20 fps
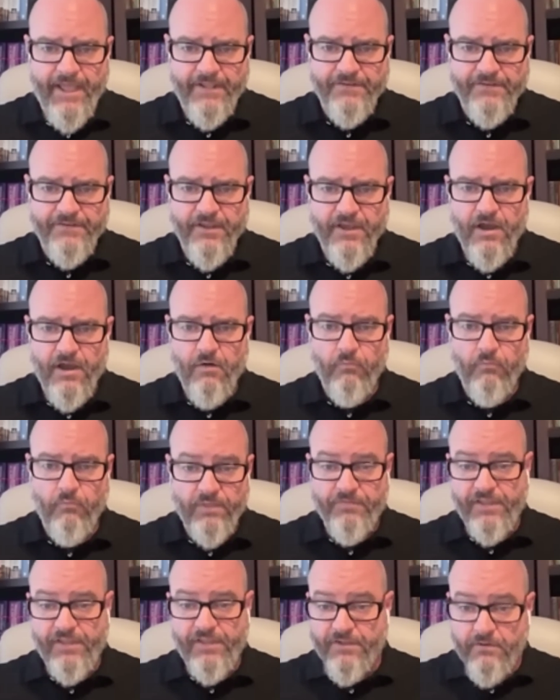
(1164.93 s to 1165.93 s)
And uh,
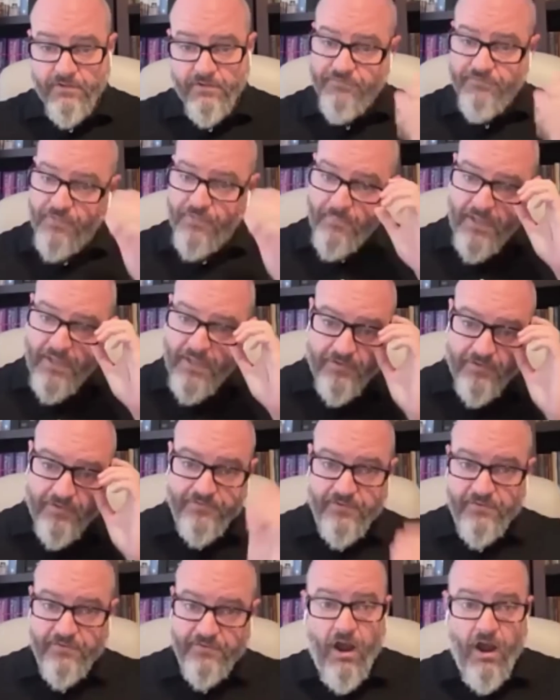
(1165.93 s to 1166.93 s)
what they do is the
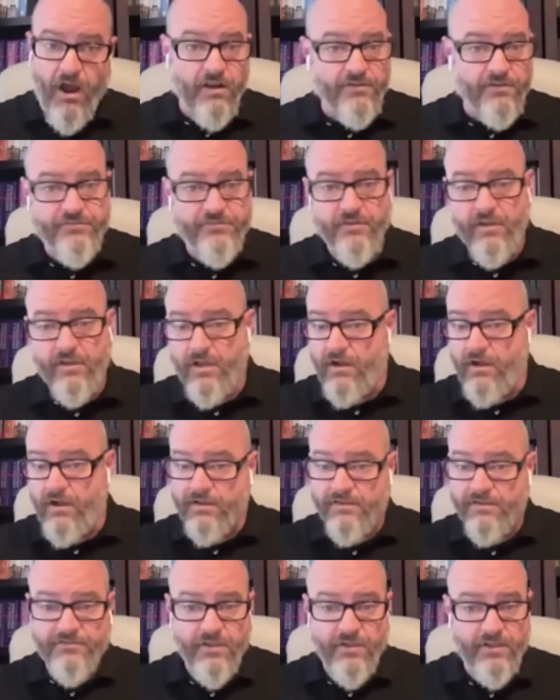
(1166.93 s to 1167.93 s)
method is an honest,
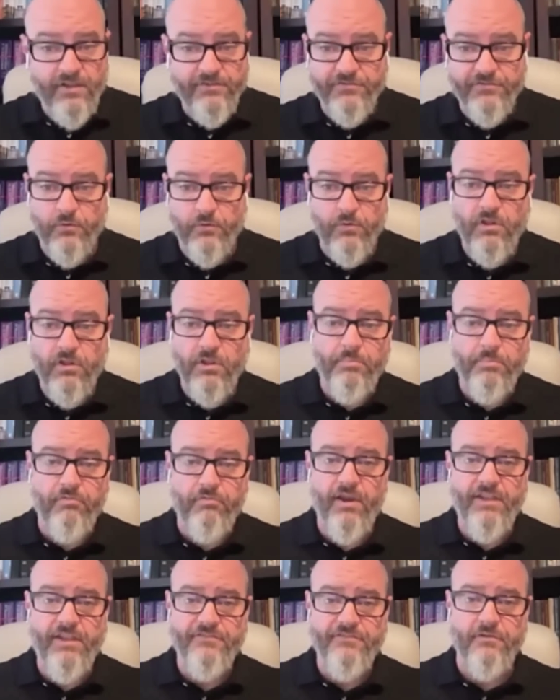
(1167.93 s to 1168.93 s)
honest historical
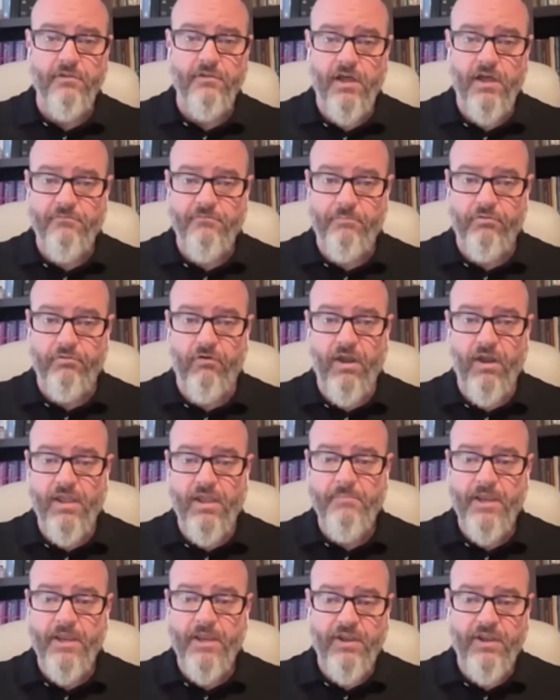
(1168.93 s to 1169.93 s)
appraisal of
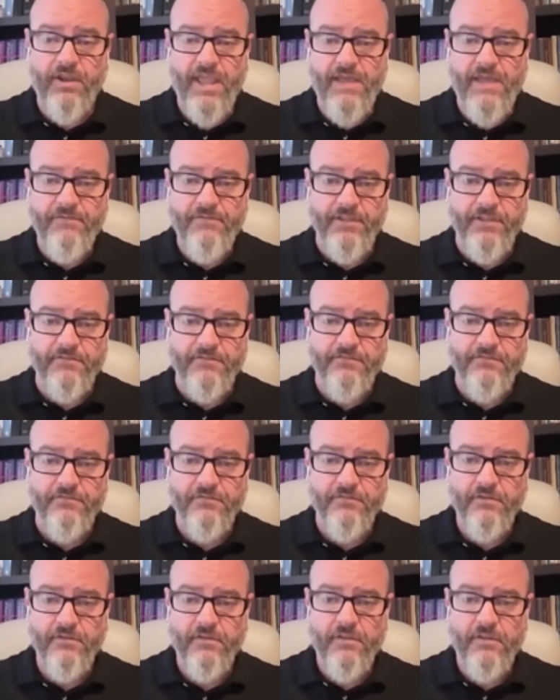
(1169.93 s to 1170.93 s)
primary
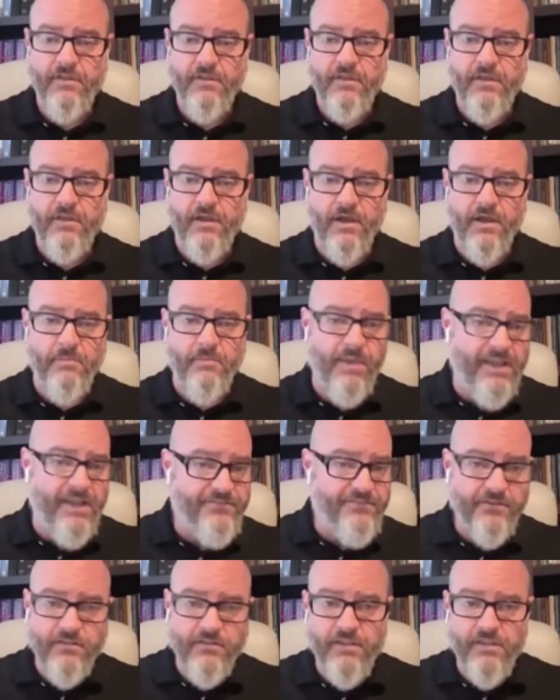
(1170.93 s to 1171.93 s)
evidence. Uh,
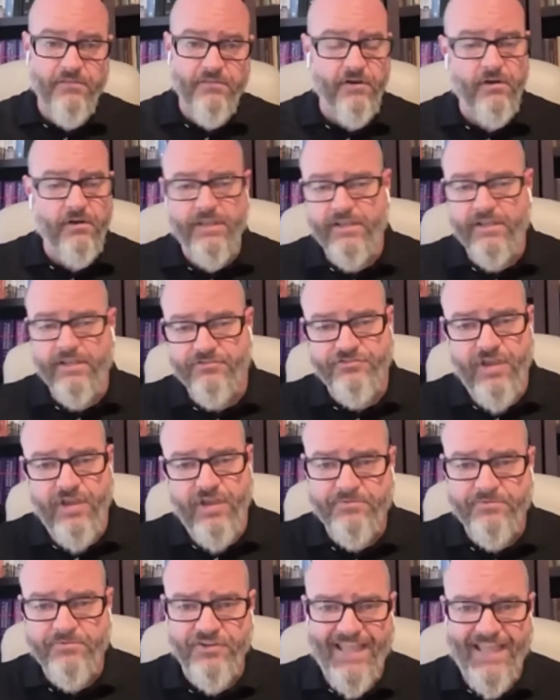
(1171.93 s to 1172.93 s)
basically,
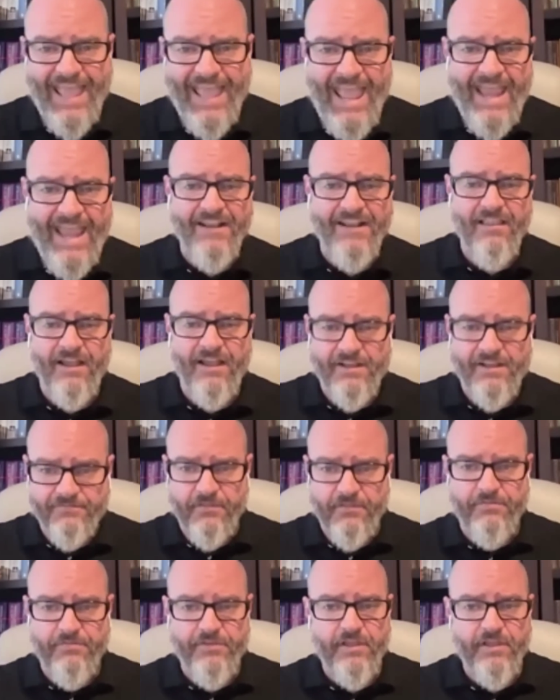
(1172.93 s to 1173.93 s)
each chapter is going to
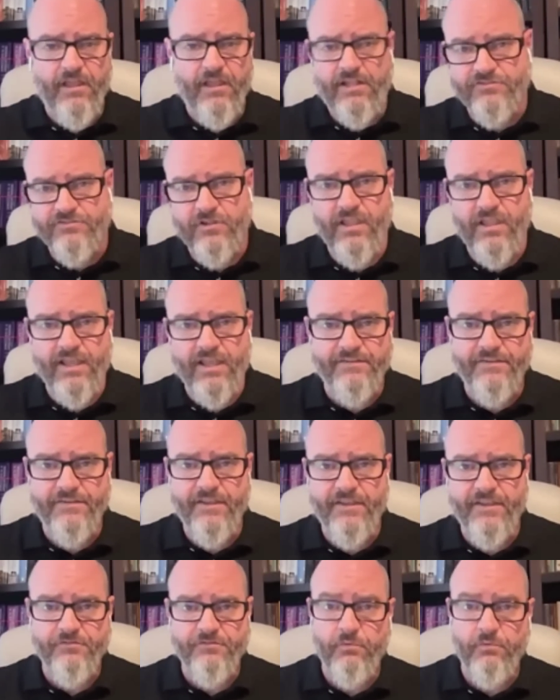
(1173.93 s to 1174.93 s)
analyze the theological
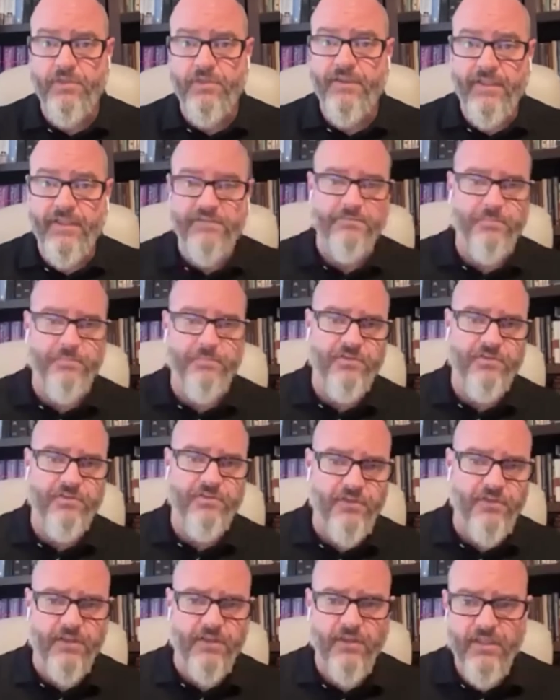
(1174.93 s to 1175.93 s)
ideas within a
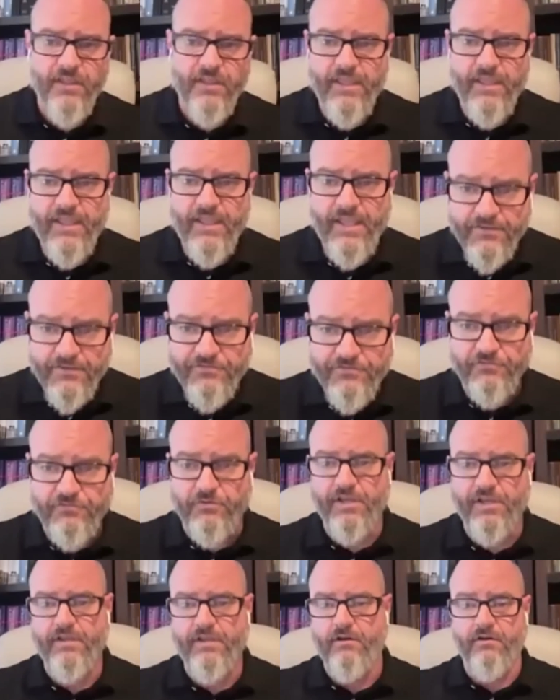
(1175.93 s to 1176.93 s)
specific
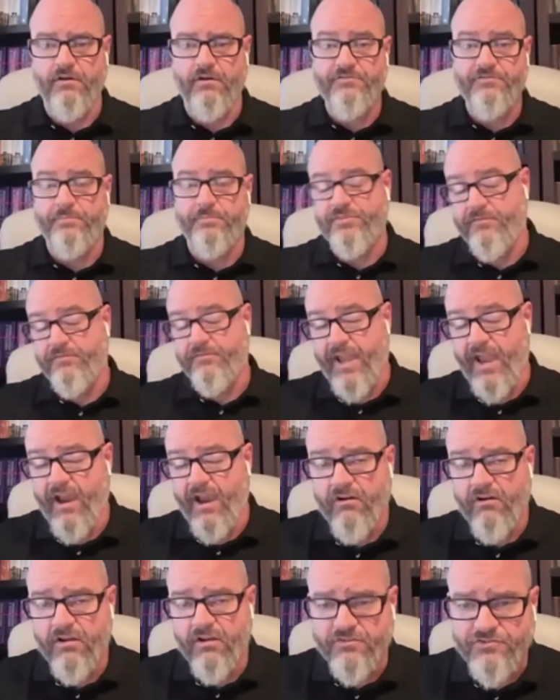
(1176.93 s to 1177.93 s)
history or a
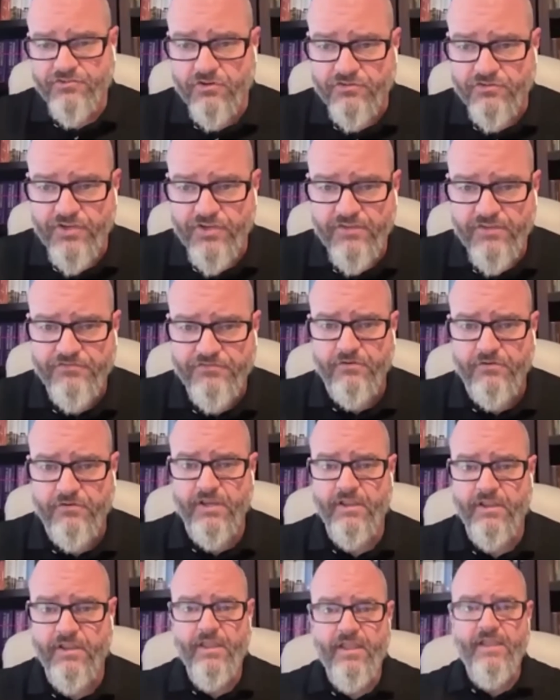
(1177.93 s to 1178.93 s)
specific era in church
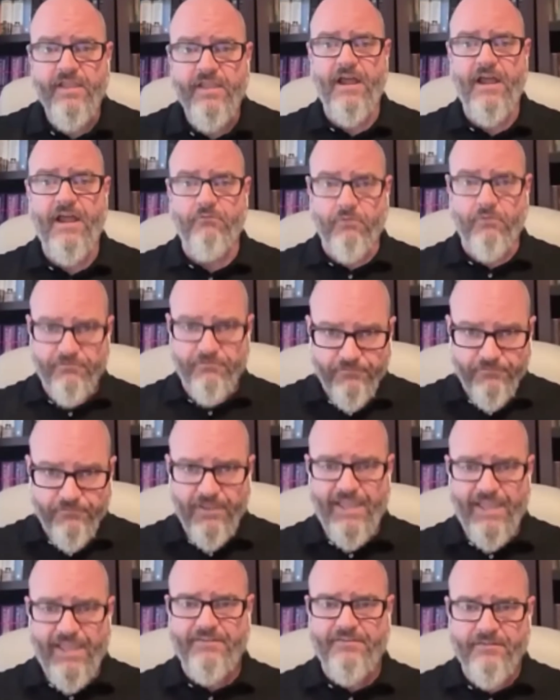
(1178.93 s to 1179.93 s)
history that
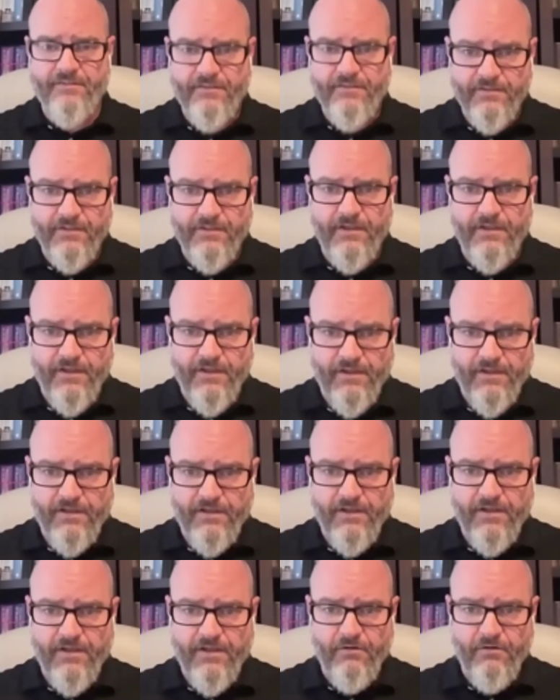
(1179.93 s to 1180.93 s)
reflect uh,
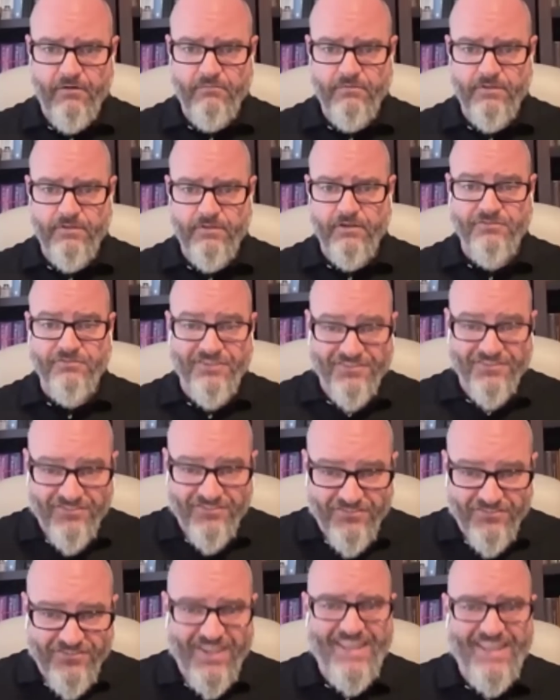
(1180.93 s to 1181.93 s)
uh, you know
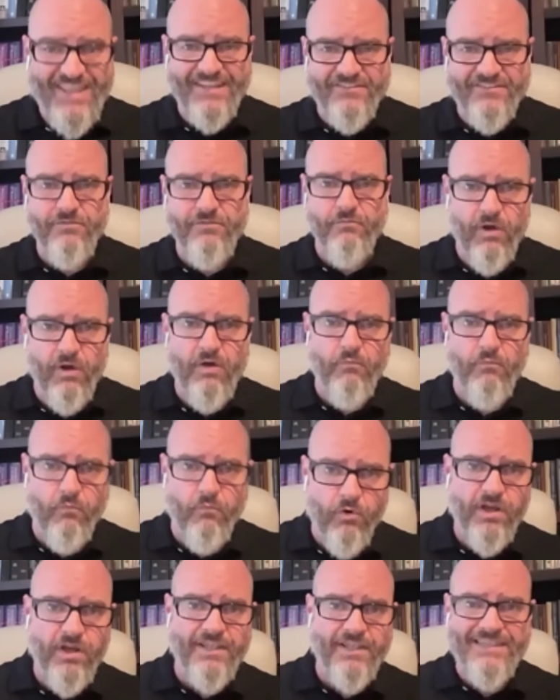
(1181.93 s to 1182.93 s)
distinct
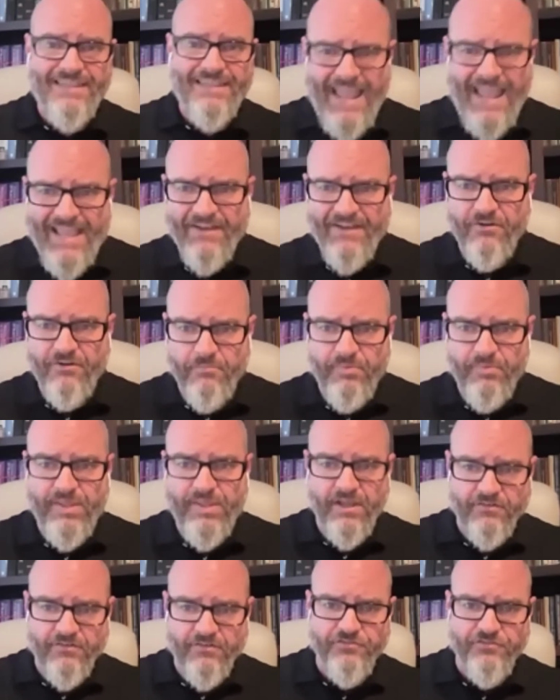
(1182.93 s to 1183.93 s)
what would later
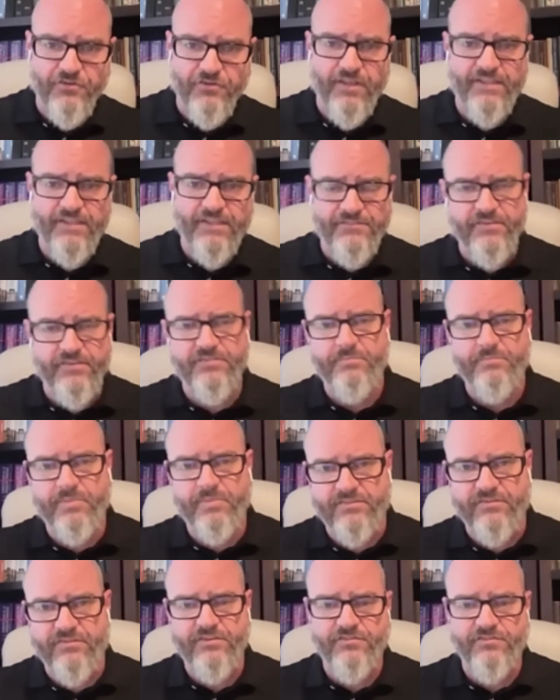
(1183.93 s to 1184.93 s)
be understood as
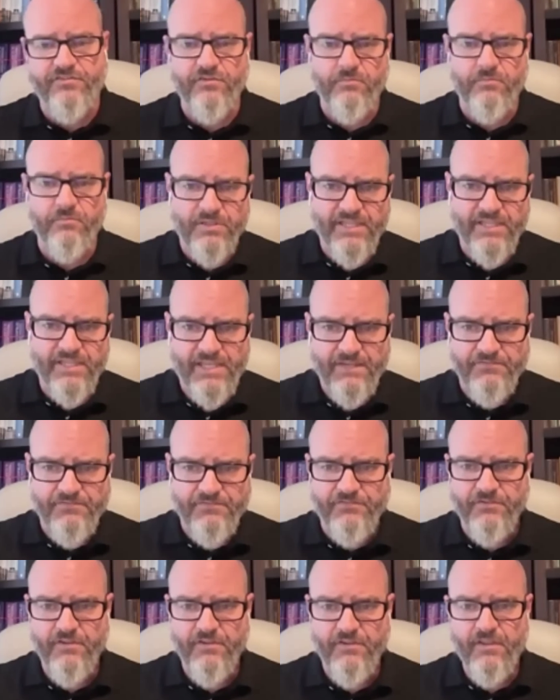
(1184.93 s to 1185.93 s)
dispensational
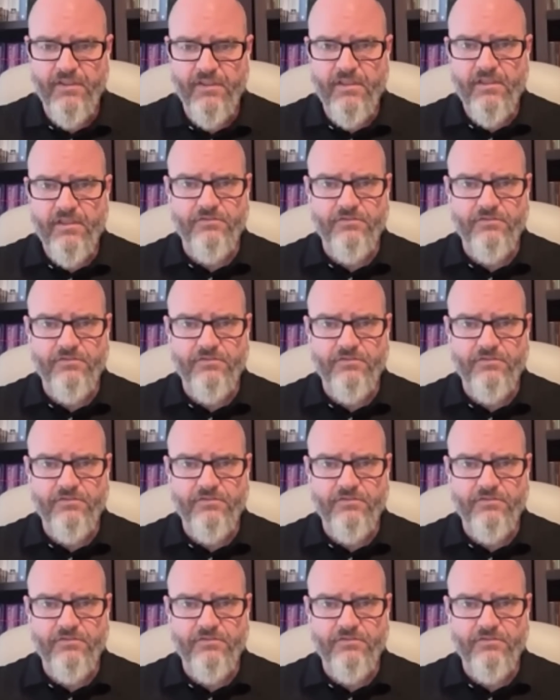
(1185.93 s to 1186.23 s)
beliefs